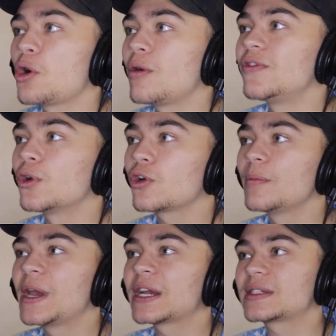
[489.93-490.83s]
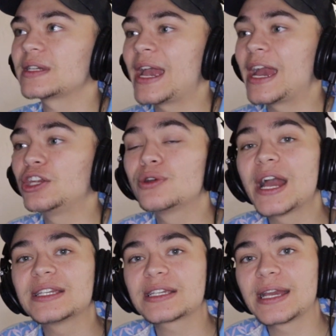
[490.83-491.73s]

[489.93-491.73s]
Cole vocal mix, and you guys